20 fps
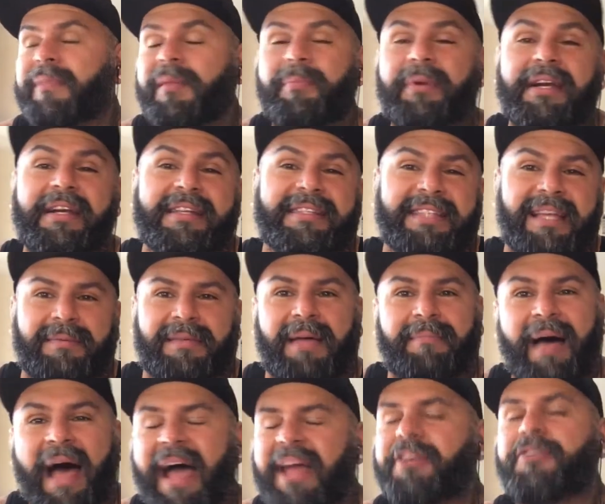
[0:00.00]
But at the same
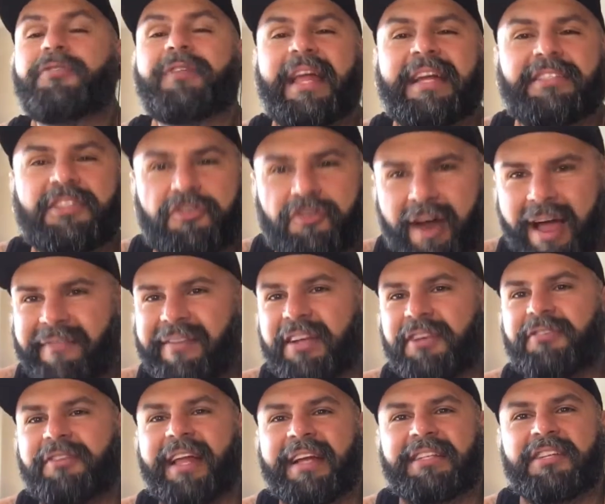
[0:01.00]
time, I do like to drive. I
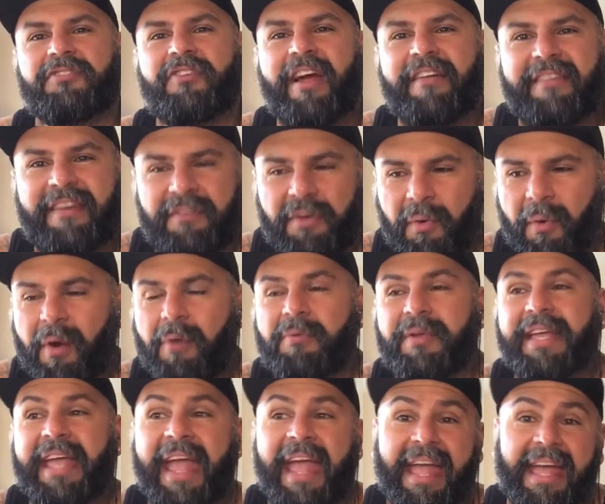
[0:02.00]
do like to drive everywhere
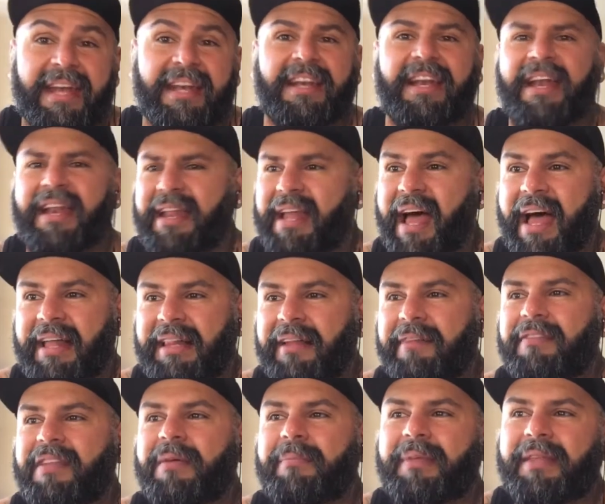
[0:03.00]
we can, and I
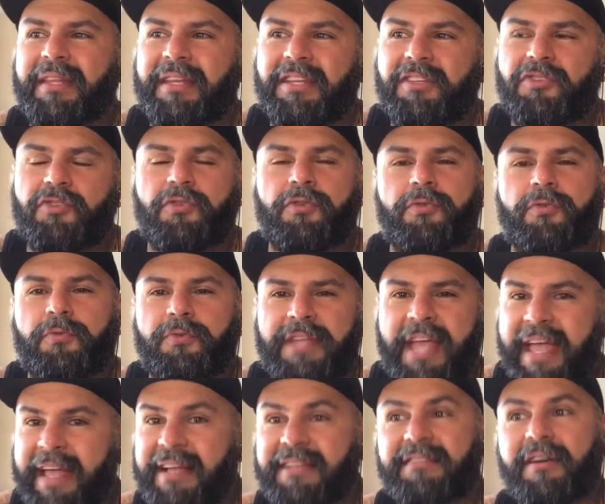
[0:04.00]
love the ability to
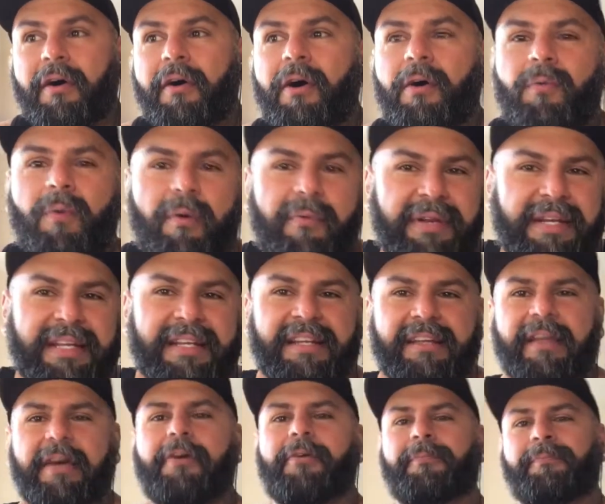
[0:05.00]
take us all where we need to
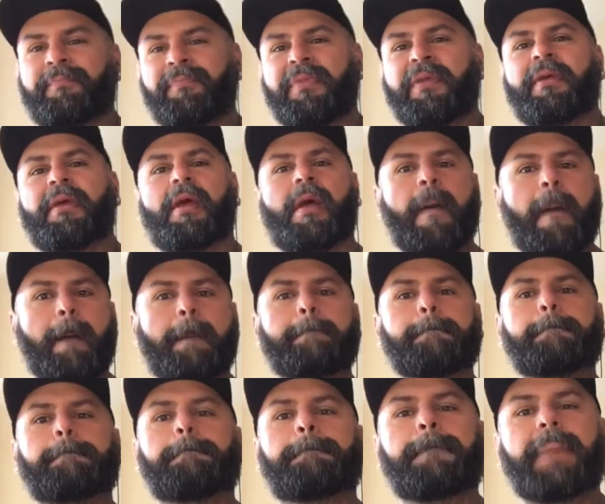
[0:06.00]
go.
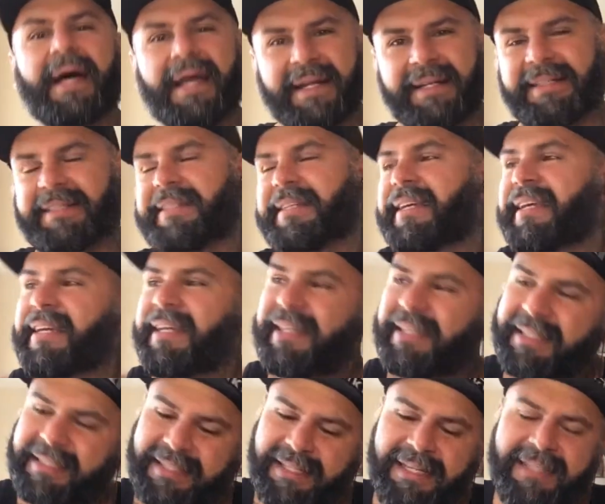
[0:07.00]
But
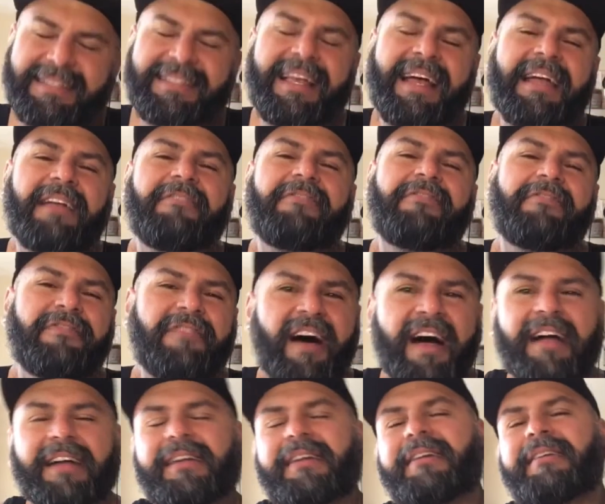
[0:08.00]
it's like,
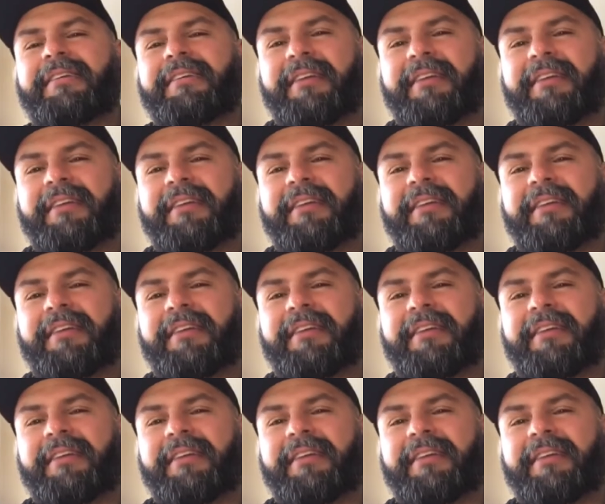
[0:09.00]
fuck.